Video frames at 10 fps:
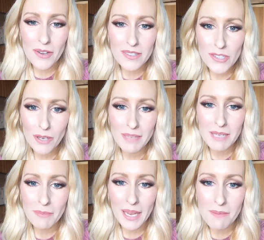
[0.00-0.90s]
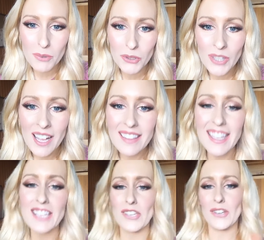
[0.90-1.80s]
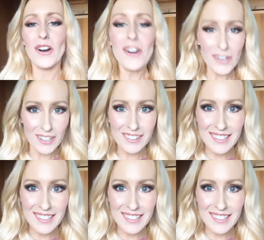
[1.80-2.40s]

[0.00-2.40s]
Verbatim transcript: so many people. Thank you. Oh,